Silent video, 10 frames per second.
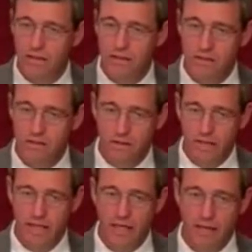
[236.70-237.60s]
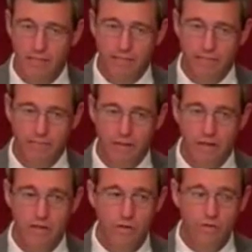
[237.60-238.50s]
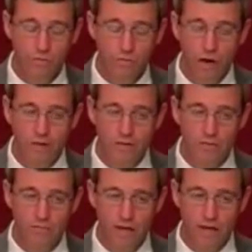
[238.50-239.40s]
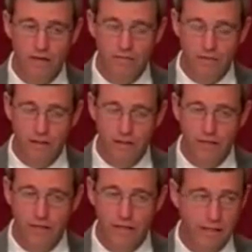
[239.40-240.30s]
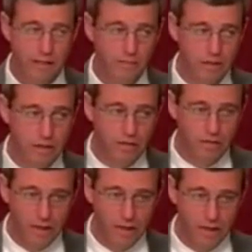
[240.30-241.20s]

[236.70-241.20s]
This is no game. You want revival and awakening, but know